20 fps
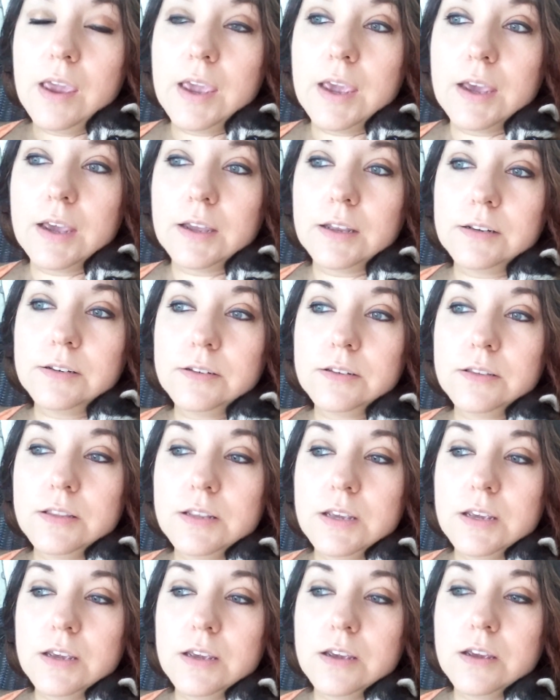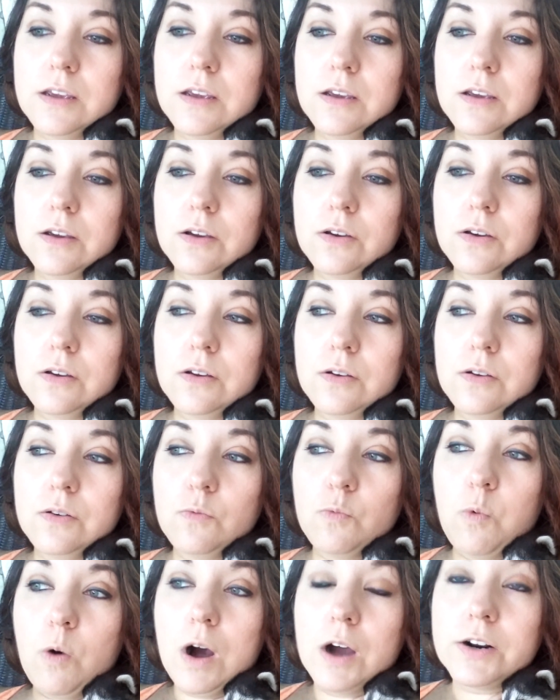and the
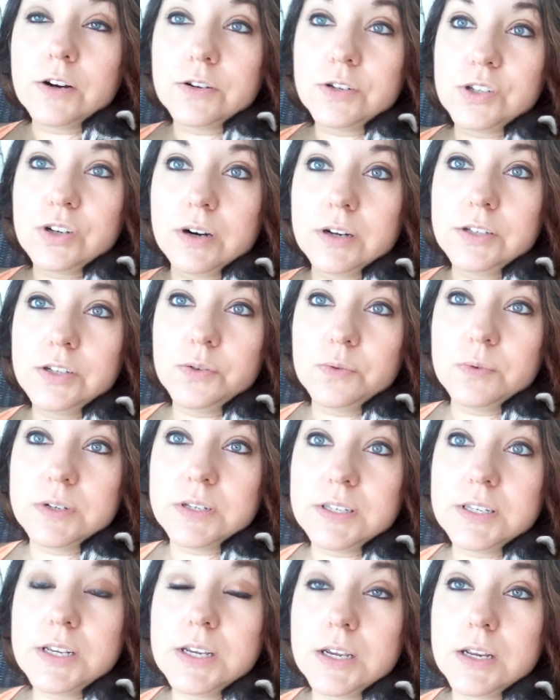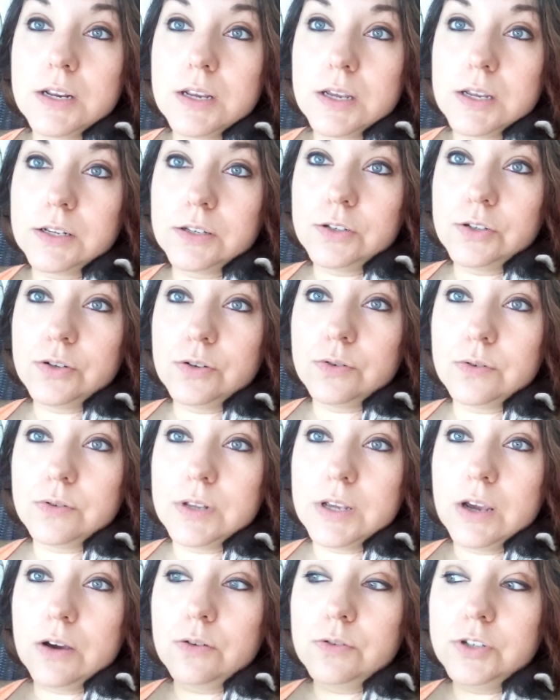water started to recede
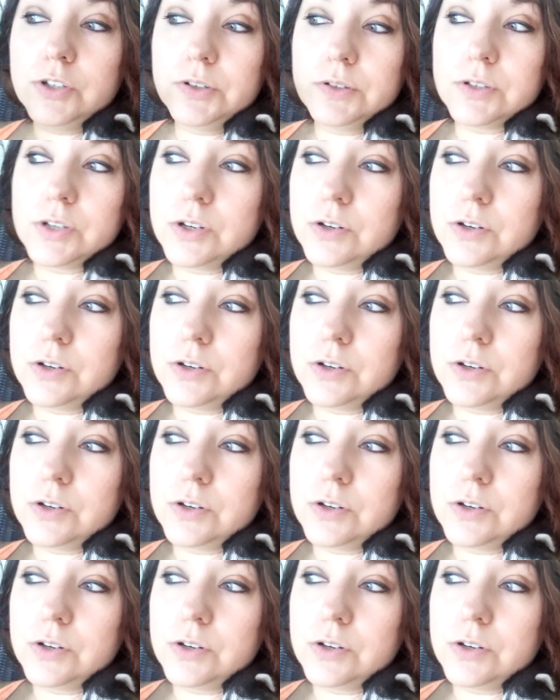into the ocean.